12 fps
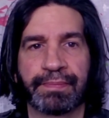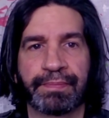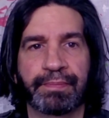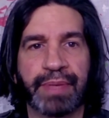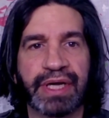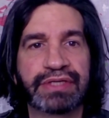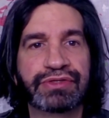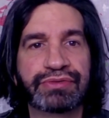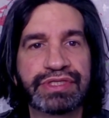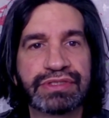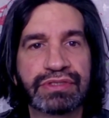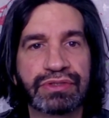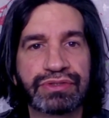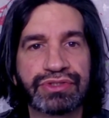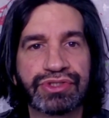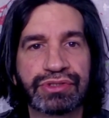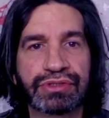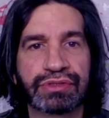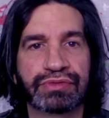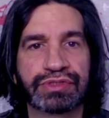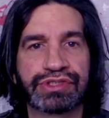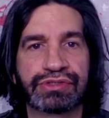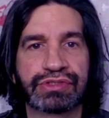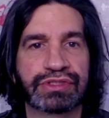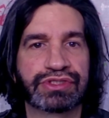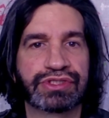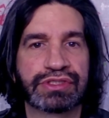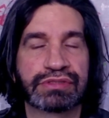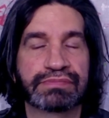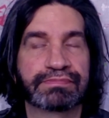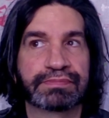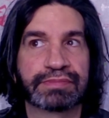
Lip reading: binary solution which you can just